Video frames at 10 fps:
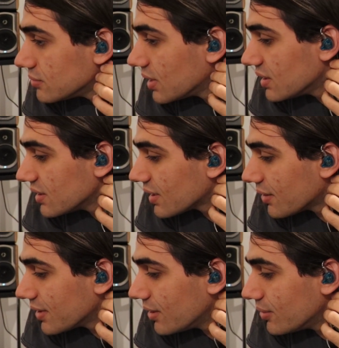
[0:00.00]
This is
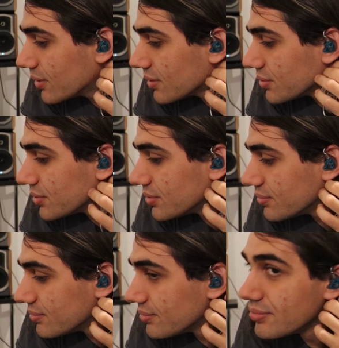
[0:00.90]
how they look
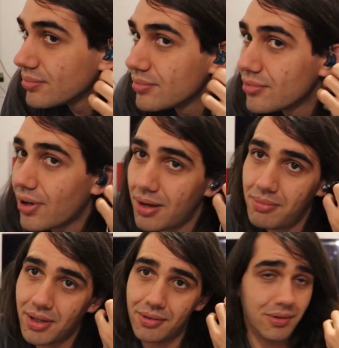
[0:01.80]
while being